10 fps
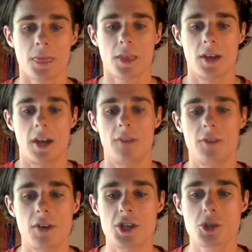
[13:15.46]
if
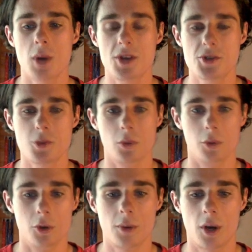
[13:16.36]
he eventuates into a
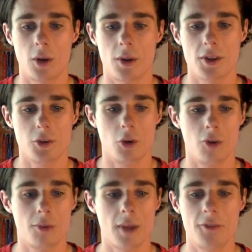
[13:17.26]
loophole, I think
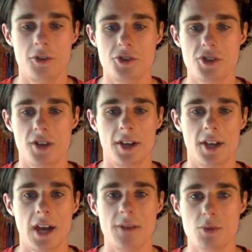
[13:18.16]
North play a few Sunday
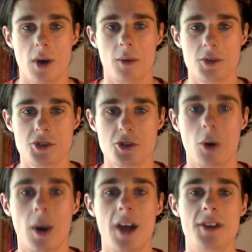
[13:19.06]
games as well, which is
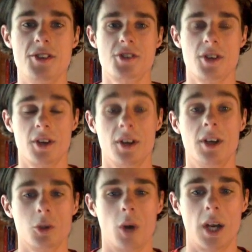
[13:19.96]
always
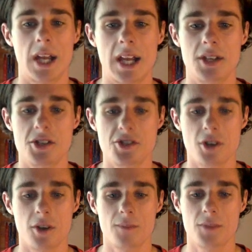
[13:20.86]
quite handy.
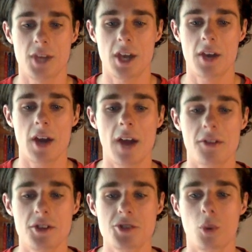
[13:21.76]
So yeah,
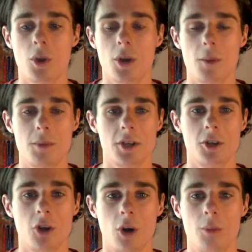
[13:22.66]
at this point, I'm
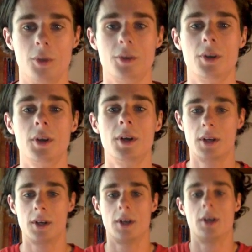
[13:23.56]
picking Coleman
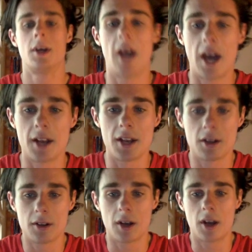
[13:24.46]
at
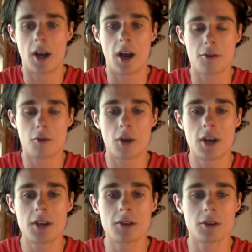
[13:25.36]
R3.